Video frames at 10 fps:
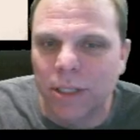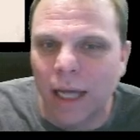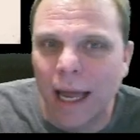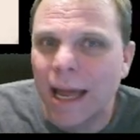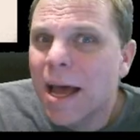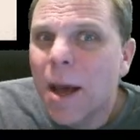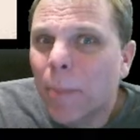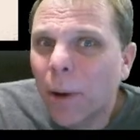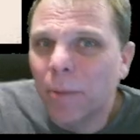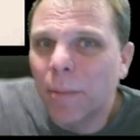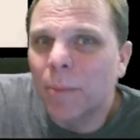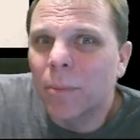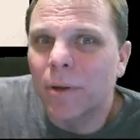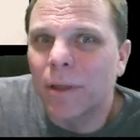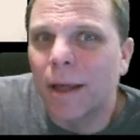se, but
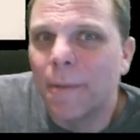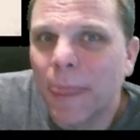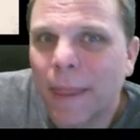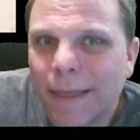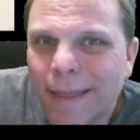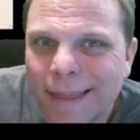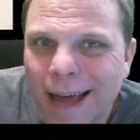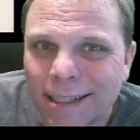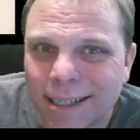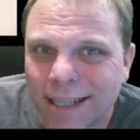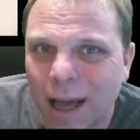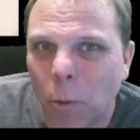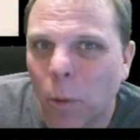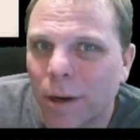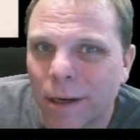remember that that's just that
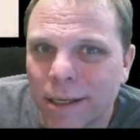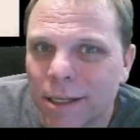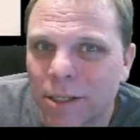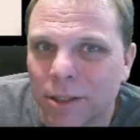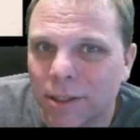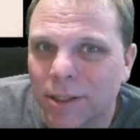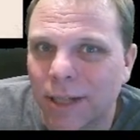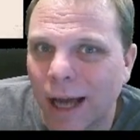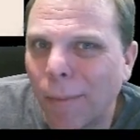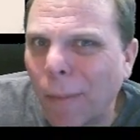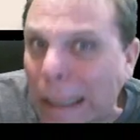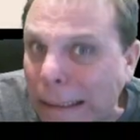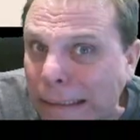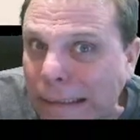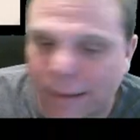one additional step,
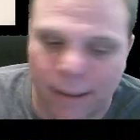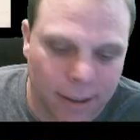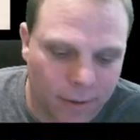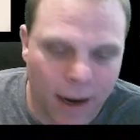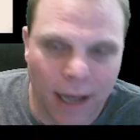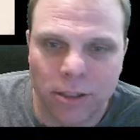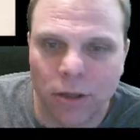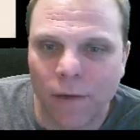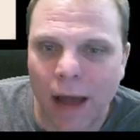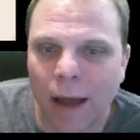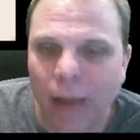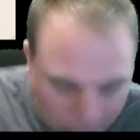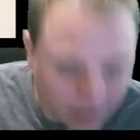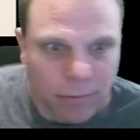right? So if I